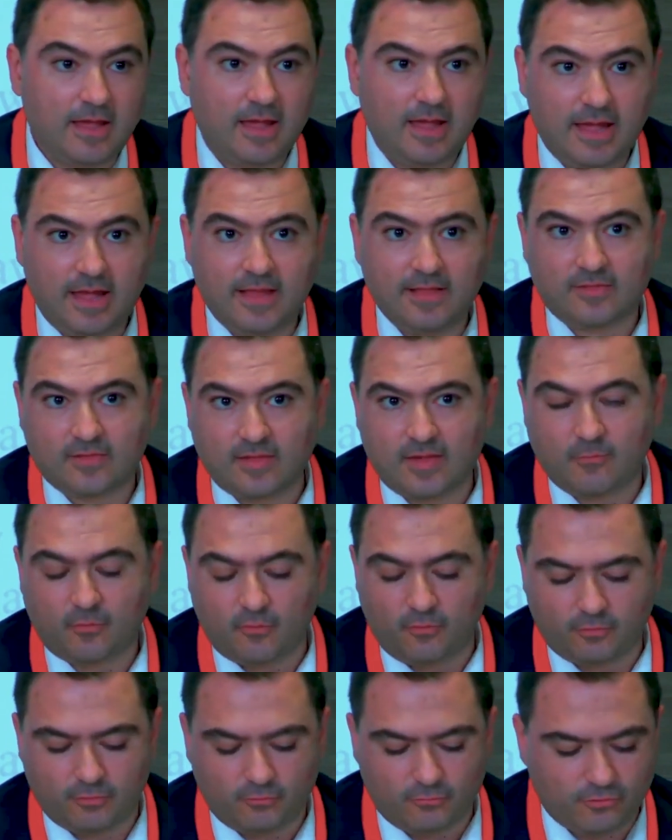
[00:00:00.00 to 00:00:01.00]
And some
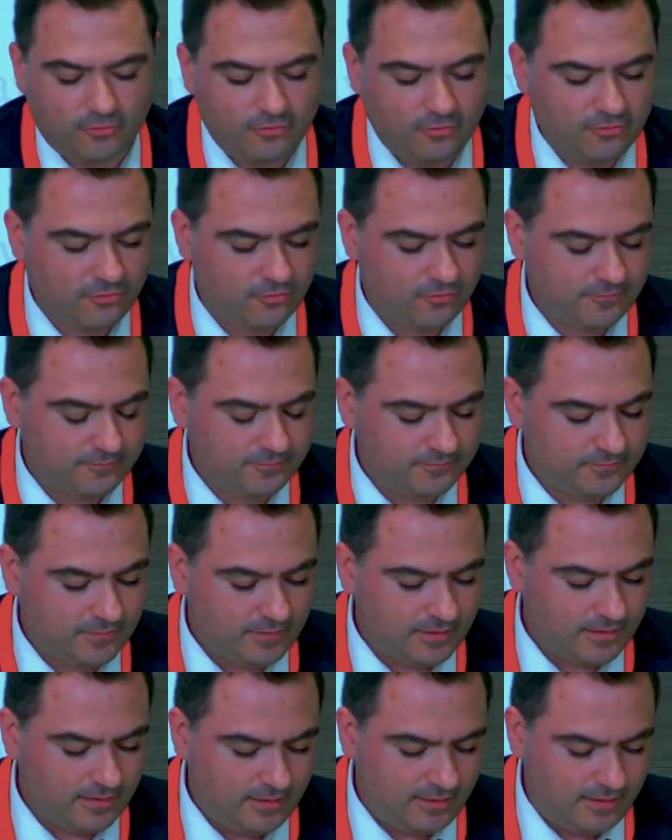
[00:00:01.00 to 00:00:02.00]
conclusions.
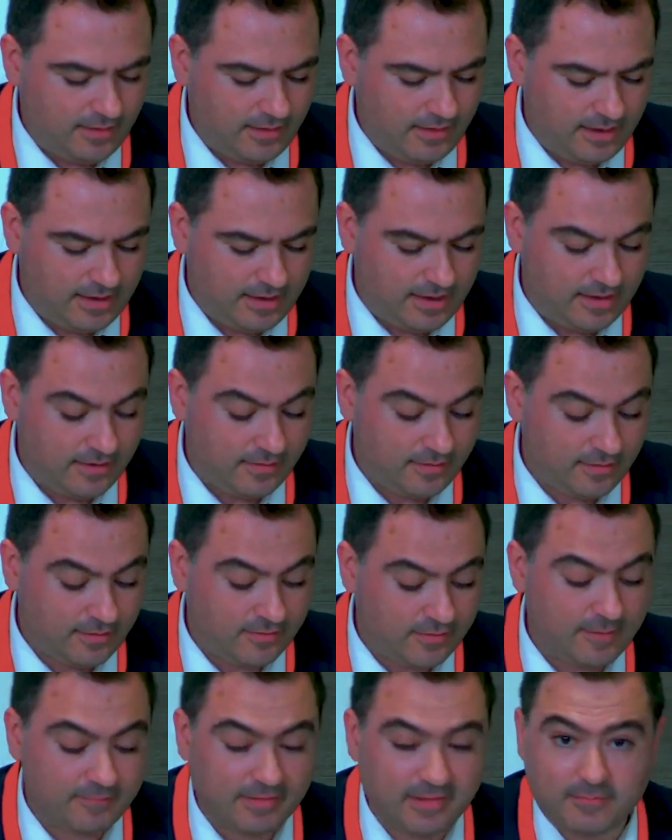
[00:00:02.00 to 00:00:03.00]
The
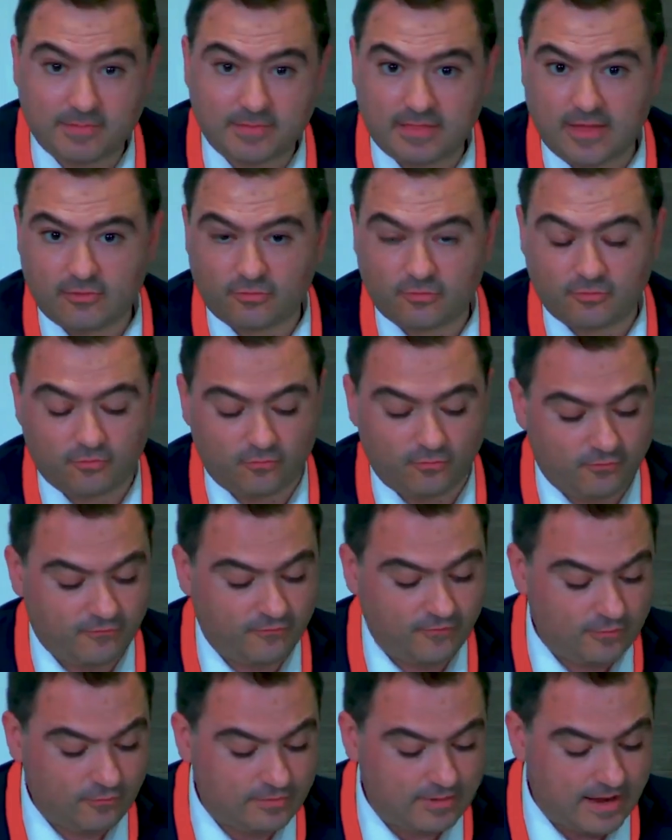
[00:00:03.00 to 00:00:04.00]
implementation of
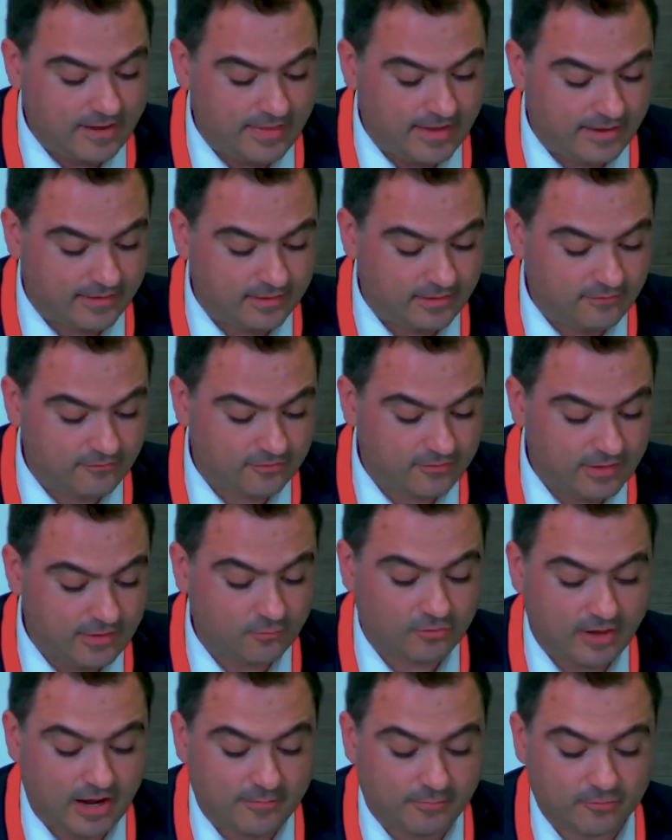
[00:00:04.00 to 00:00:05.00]
EU directives into
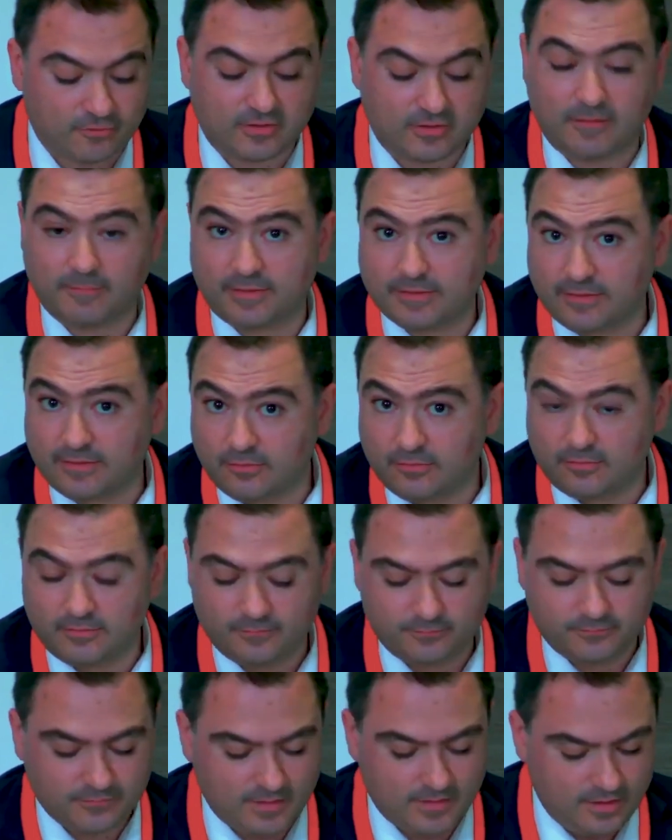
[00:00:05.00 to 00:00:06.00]
Cyprus company law
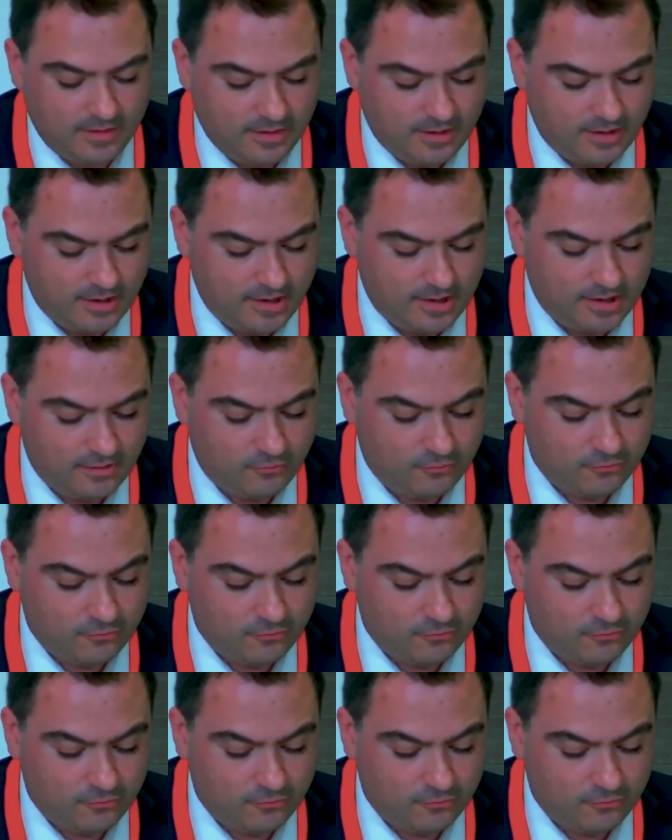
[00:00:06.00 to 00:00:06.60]
do